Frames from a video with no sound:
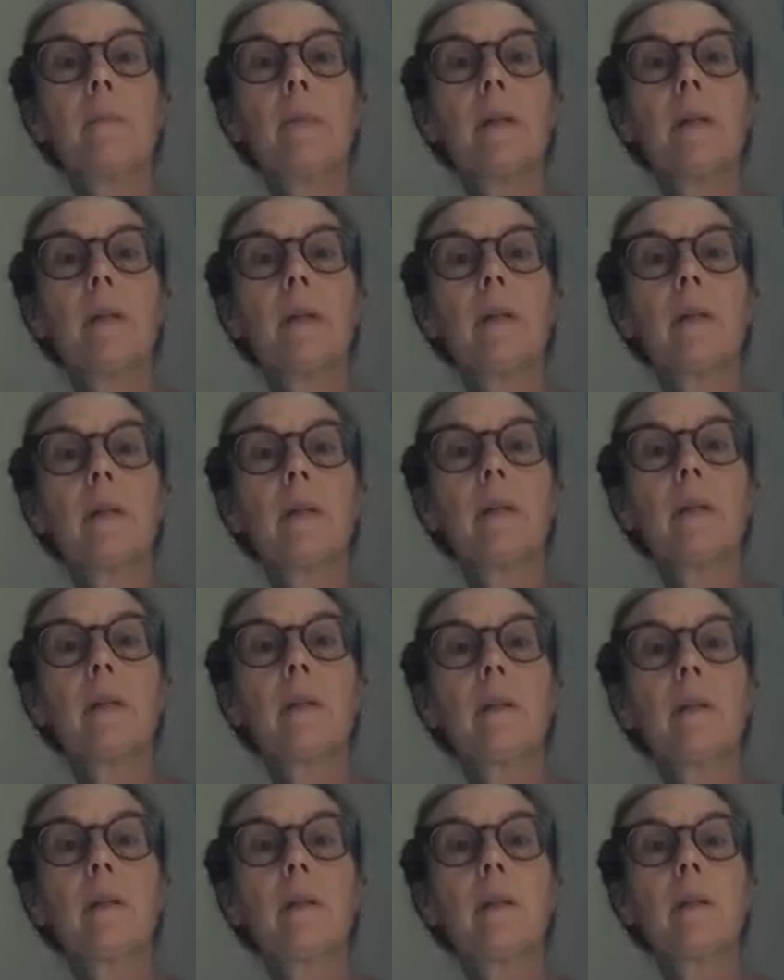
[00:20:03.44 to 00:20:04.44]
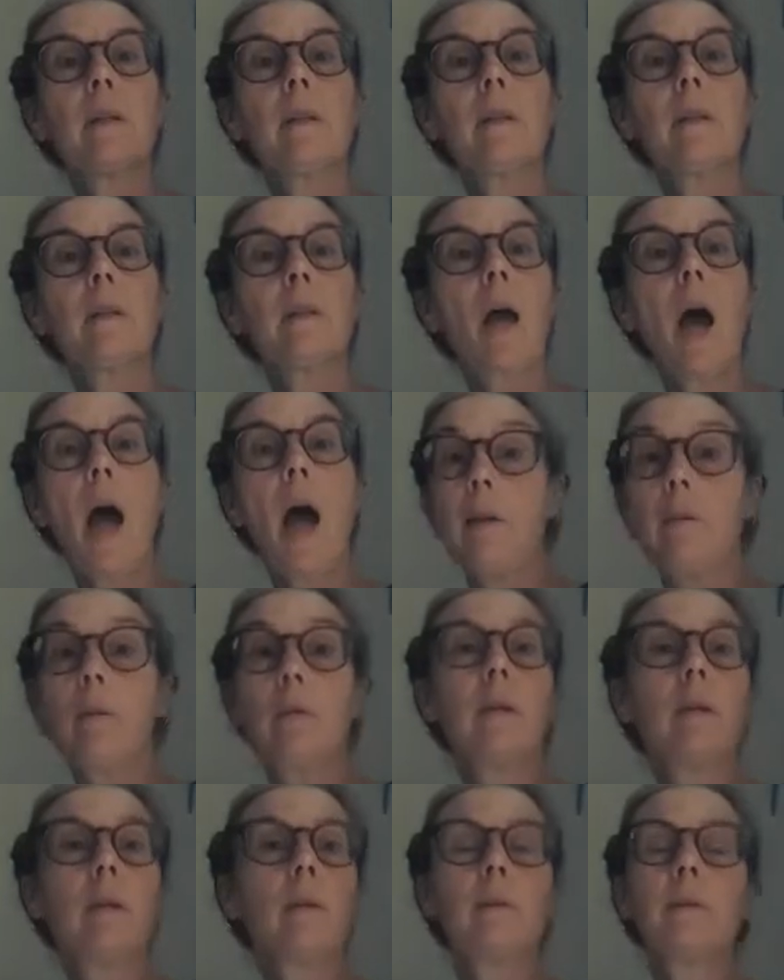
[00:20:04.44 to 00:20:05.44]
But I don't
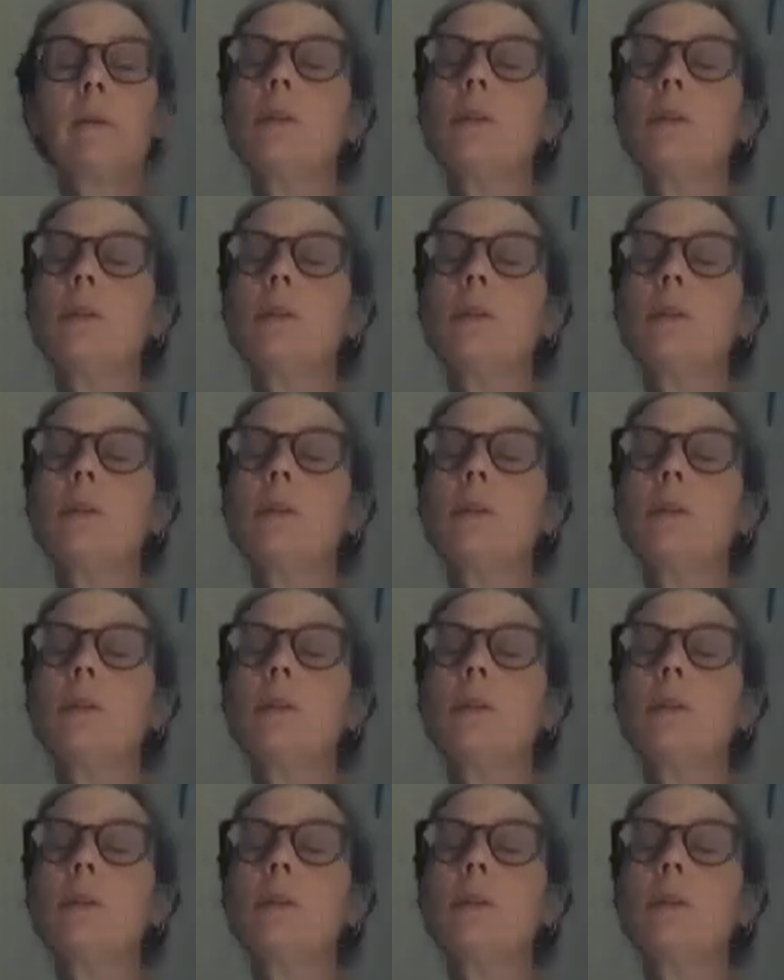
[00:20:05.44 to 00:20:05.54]
know.